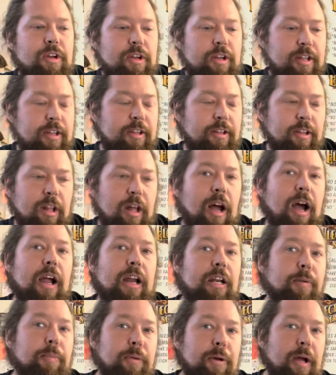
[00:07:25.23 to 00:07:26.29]
in
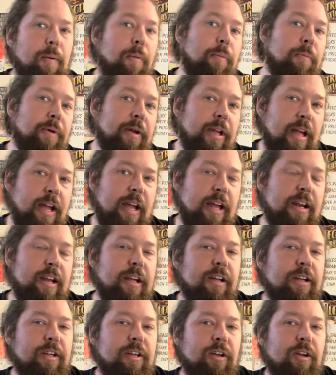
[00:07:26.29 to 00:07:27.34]
line to become a
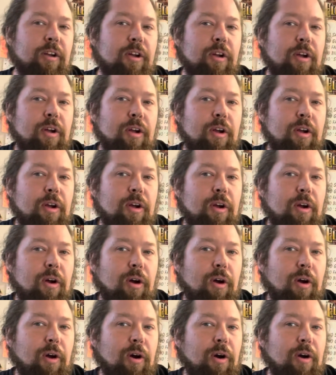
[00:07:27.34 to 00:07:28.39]
mechanic
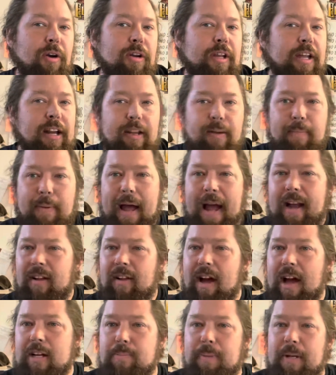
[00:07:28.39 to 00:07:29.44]
are getting
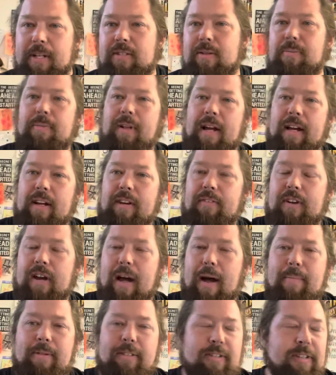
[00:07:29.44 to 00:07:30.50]
backlash by some negative
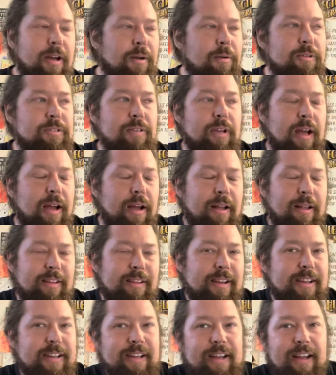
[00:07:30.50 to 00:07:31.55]
comments. I was I,
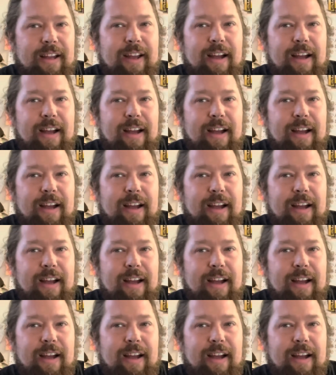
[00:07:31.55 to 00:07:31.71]
like,